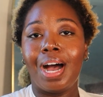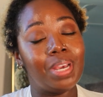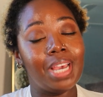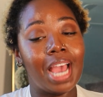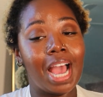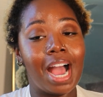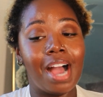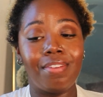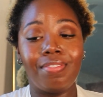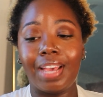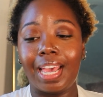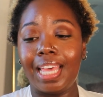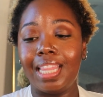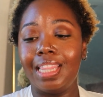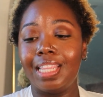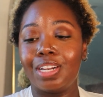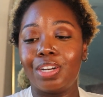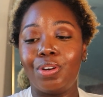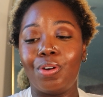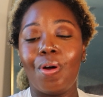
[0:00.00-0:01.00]
we have a
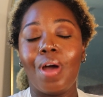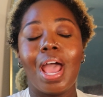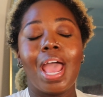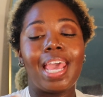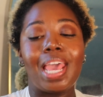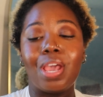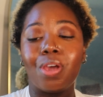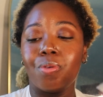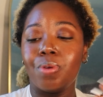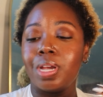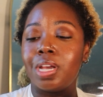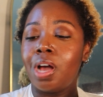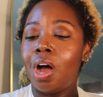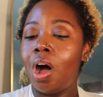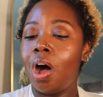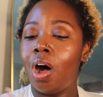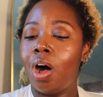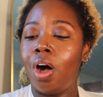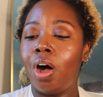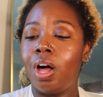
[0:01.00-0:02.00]
little earring
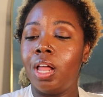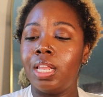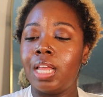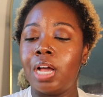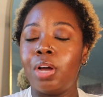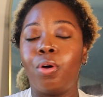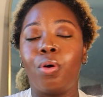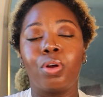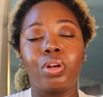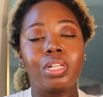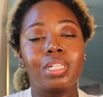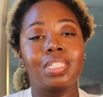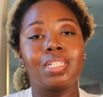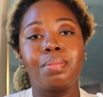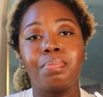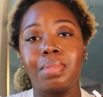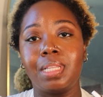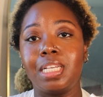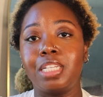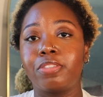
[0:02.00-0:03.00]
haul. I ordered
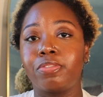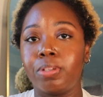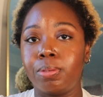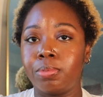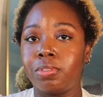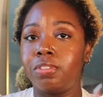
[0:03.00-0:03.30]
some things from